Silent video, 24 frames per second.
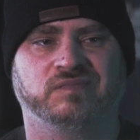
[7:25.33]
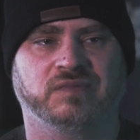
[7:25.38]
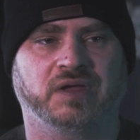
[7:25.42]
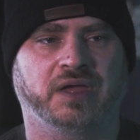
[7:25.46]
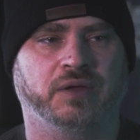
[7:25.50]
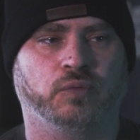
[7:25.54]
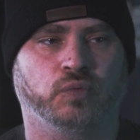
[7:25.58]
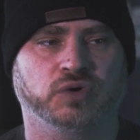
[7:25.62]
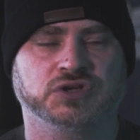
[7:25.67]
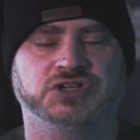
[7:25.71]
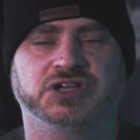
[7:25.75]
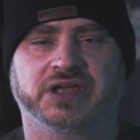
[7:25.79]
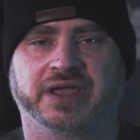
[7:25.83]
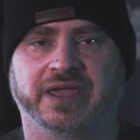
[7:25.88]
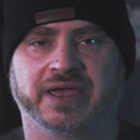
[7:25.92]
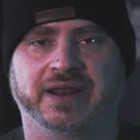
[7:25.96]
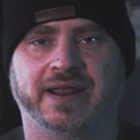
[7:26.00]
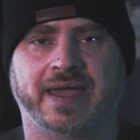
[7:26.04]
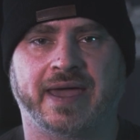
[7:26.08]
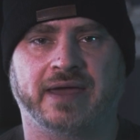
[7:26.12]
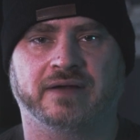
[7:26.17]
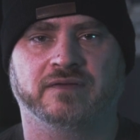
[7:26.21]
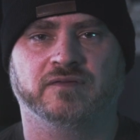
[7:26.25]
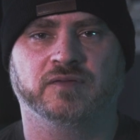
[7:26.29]
and what you get
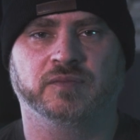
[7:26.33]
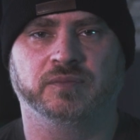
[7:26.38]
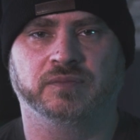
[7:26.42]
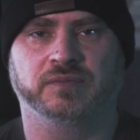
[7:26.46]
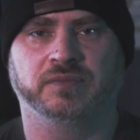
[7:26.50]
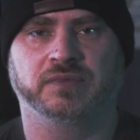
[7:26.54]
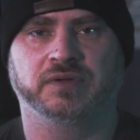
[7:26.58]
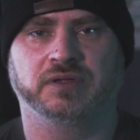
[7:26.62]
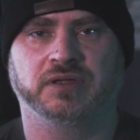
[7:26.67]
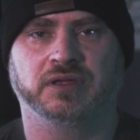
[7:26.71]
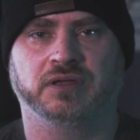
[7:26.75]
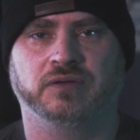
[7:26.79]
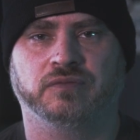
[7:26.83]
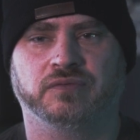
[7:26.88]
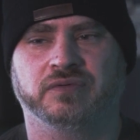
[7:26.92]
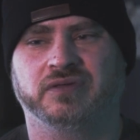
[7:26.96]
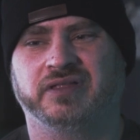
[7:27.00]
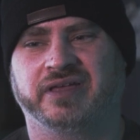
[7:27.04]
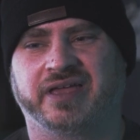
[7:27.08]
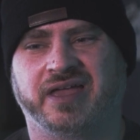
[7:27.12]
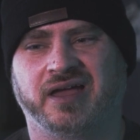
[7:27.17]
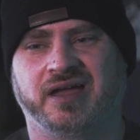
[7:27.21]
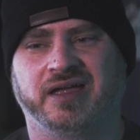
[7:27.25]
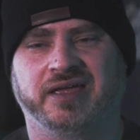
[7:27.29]
out of them, you
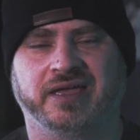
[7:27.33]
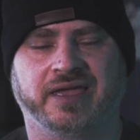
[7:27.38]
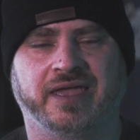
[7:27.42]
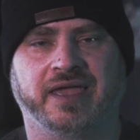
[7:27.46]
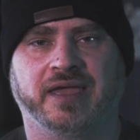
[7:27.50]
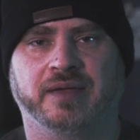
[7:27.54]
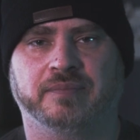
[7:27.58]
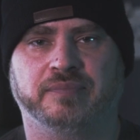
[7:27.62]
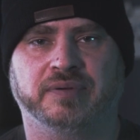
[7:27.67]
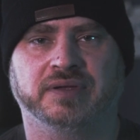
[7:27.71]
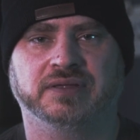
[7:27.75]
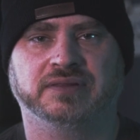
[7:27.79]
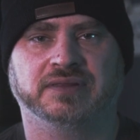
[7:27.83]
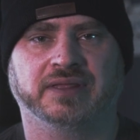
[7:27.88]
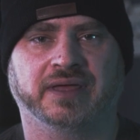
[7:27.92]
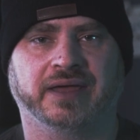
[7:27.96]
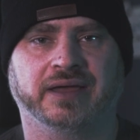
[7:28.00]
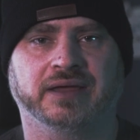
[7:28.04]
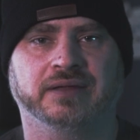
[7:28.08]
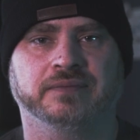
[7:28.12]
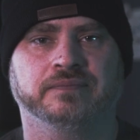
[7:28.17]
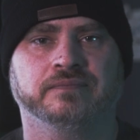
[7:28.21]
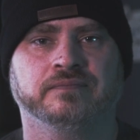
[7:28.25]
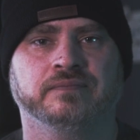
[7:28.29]
really kind of can't beat
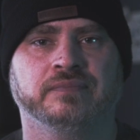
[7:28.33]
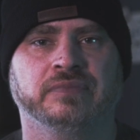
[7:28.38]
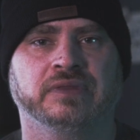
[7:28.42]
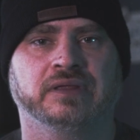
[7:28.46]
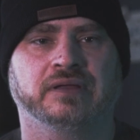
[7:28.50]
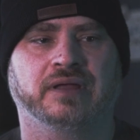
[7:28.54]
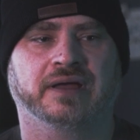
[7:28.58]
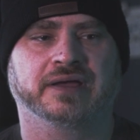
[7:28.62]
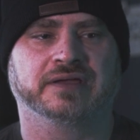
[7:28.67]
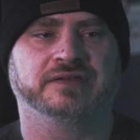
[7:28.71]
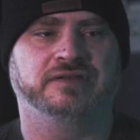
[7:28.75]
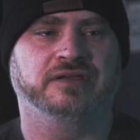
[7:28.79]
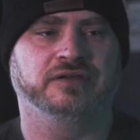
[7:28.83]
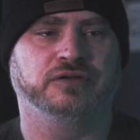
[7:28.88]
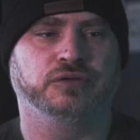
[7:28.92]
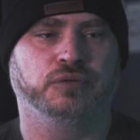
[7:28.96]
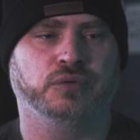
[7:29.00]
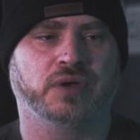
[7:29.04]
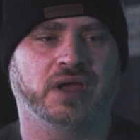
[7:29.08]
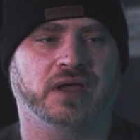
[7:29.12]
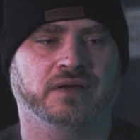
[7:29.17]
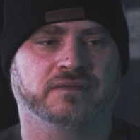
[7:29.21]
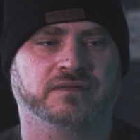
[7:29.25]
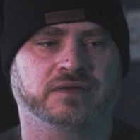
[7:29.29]
that. Like I said, you
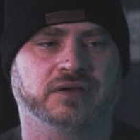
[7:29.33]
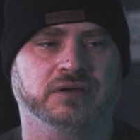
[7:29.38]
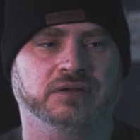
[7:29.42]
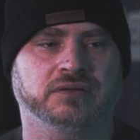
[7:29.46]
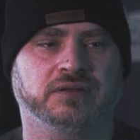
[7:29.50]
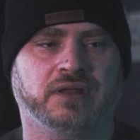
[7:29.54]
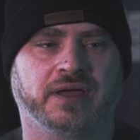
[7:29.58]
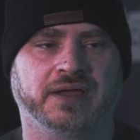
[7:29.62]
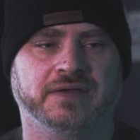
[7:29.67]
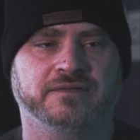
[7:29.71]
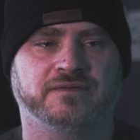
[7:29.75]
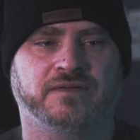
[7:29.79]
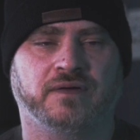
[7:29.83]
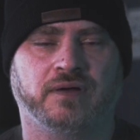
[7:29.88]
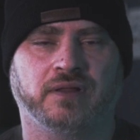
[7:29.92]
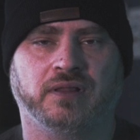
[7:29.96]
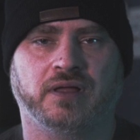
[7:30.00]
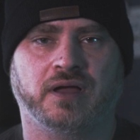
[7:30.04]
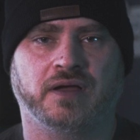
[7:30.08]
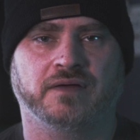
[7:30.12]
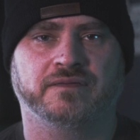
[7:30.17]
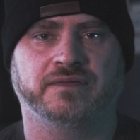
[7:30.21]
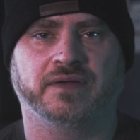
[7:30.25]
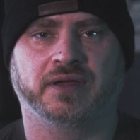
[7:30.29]
have good light fall
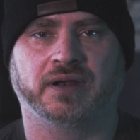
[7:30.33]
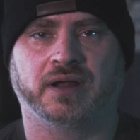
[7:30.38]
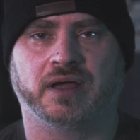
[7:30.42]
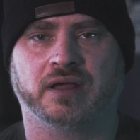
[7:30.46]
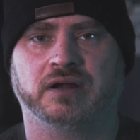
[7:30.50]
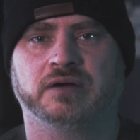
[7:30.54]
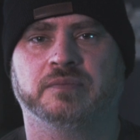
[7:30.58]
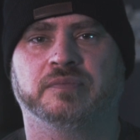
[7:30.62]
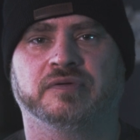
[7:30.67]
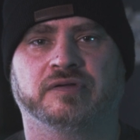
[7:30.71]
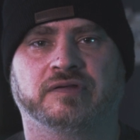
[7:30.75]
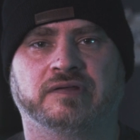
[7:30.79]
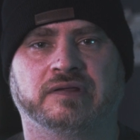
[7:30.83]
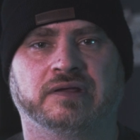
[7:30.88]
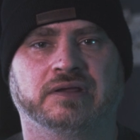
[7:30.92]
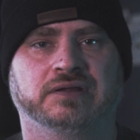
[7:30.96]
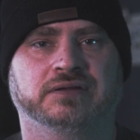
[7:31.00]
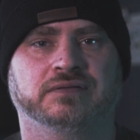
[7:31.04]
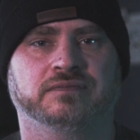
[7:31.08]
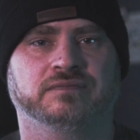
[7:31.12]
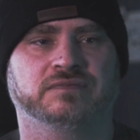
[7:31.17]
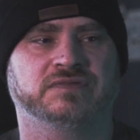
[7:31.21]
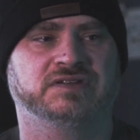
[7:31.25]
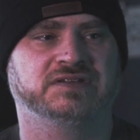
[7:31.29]
off at 100%,
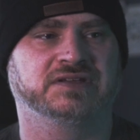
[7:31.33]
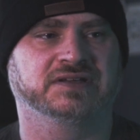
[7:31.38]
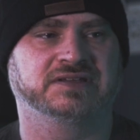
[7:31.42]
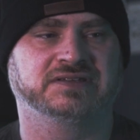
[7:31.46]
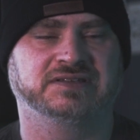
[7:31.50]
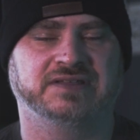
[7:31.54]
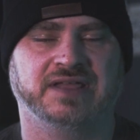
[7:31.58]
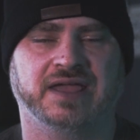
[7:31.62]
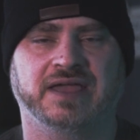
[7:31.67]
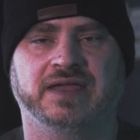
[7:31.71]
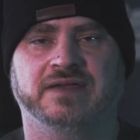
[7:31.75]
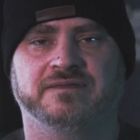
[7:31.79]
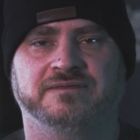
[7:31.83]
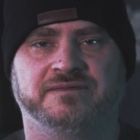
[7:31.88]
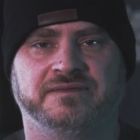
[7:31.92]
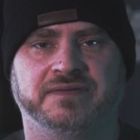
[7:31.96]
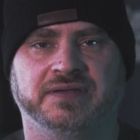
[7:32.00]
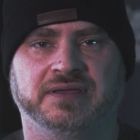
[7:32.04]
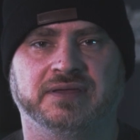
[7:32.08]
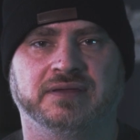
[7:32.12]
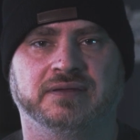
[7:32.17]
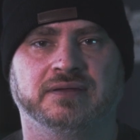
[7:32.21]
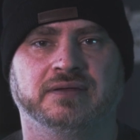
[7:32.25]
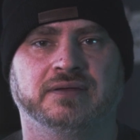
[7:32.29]
6 to 8
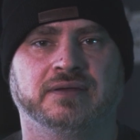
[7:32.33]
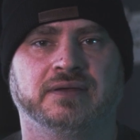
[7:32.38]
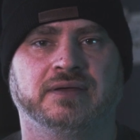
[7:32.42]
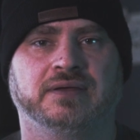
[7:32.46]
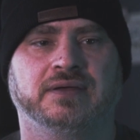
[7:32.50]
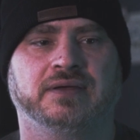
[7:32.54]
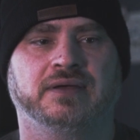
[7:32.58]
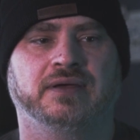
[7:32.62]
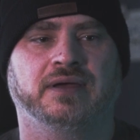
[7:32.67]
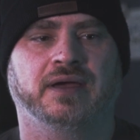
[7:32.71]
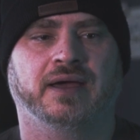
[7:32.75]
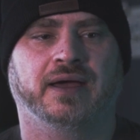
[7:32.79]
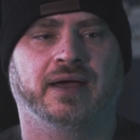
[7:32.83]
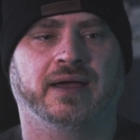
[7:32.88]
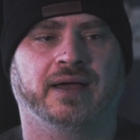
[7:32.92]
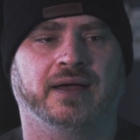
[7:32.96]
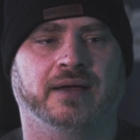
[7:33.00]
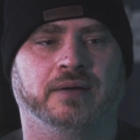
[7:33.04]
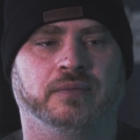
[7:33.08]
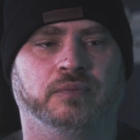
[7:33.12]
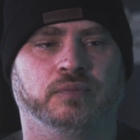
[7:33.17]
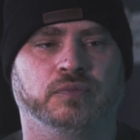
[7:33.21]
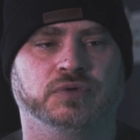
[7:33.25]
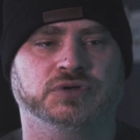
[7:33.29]
feet,
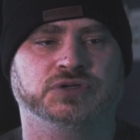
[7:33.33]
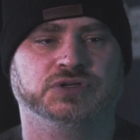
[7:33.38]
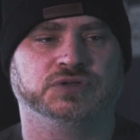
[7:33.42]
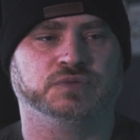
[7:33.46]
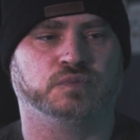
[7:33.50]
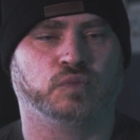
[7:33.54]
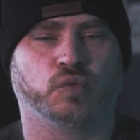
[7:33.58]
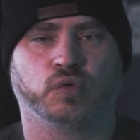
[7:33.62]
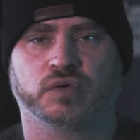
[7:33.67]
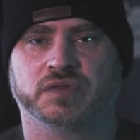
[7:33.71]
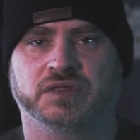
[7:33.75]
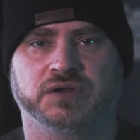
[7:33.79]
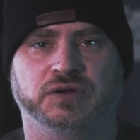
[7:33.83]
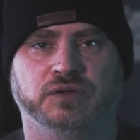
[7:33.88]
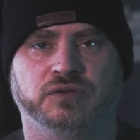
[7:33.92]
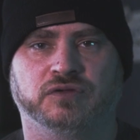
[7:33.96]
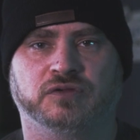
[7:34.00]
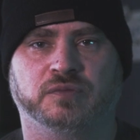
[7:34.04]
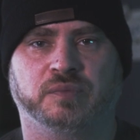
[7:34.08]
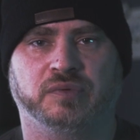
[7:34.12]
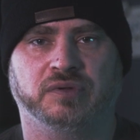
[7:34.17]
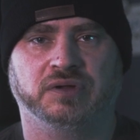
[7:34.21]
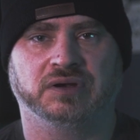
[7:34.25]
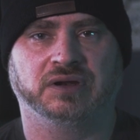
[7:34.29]
which is more than
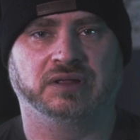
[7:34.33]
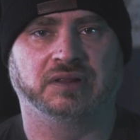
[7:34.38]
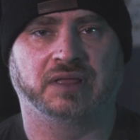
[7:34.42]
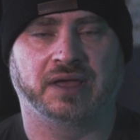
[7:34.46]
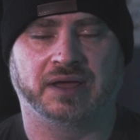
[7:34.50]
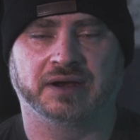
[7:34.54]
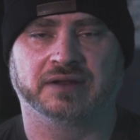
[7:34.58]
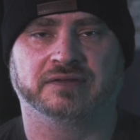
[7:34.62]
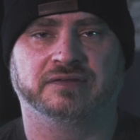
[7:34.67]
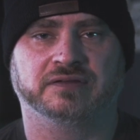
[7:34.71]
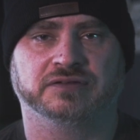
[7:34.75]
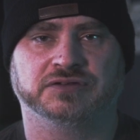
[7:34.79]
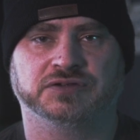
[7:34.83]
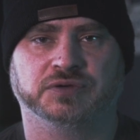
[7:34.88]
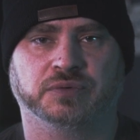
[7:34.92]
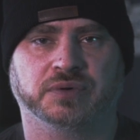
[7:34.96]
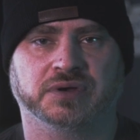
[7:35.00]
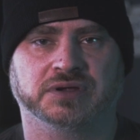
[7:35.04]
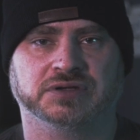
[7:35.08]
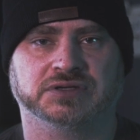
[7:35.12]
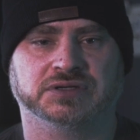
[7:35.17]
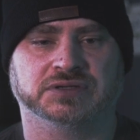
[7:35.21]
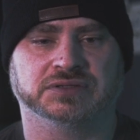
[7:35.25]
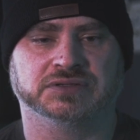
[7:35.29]
usable in a lot of
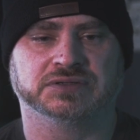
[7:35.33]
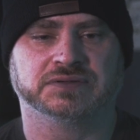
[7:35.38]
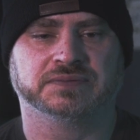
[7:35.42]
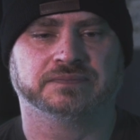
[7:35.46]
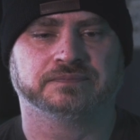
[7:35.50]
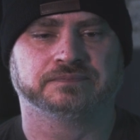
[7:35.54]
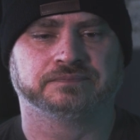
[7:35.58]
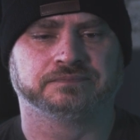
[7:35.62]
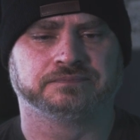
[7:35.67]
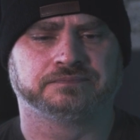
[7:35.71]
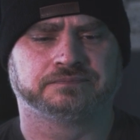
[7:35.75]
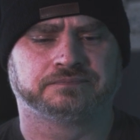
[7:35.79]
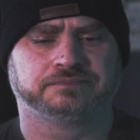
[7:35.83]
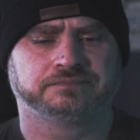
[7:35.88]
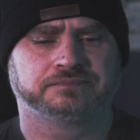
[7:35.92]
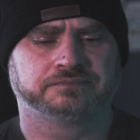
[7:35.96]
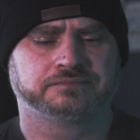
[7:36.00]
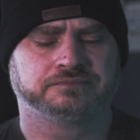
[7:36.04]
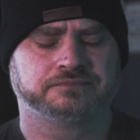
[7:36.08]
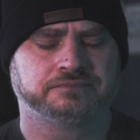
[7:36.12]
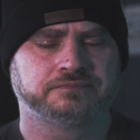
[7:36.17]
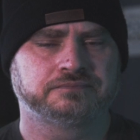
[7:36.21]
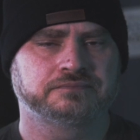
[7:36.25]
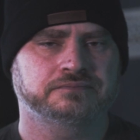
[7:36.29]
situations.
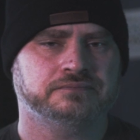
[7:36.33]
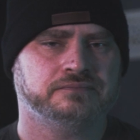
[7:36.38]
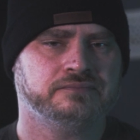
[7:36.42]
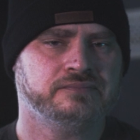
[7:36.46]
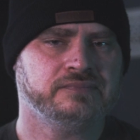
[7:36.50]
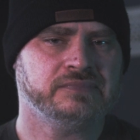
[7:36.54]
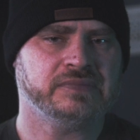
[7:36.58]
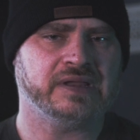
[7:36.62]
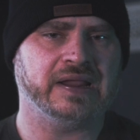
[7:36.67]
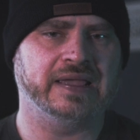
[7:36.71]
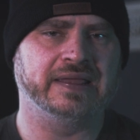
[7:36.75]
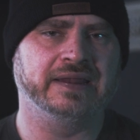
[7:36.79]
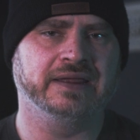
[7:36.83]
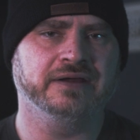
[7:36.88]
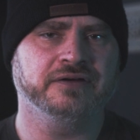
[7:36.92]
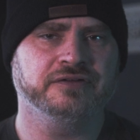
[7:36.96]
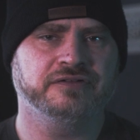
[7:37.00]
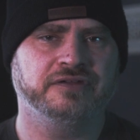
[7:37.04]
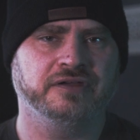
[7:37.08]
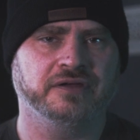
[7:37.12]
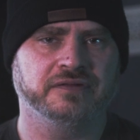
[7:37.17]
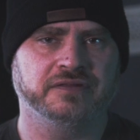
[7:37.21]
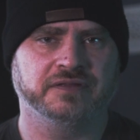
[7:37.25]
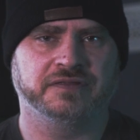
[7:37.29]
And here's
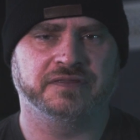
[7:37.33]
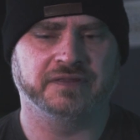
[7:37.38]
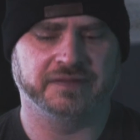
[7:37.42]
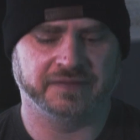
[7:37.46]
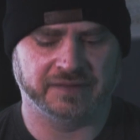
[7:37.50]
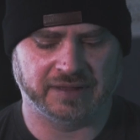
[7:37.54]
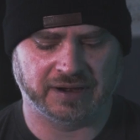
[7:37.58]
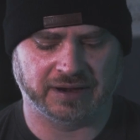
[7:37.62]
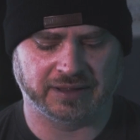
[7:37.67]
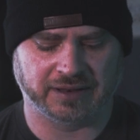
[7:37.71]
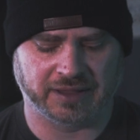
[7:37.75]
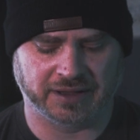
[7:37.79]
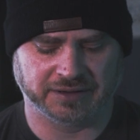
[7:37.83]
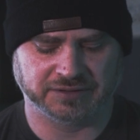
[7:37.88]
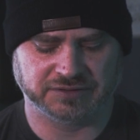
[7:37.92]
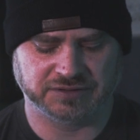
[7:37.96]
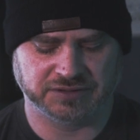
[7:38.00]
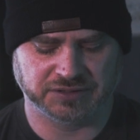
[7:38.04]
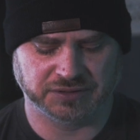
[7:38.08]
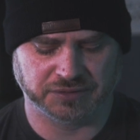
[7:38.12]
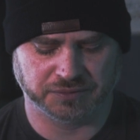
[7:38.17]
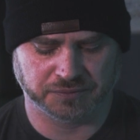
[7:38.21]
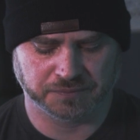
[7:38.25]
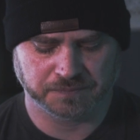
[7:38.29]
the other thing that I like
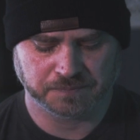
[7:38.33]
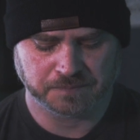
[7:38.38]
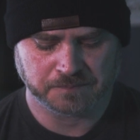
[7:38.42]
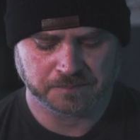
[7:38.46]
too.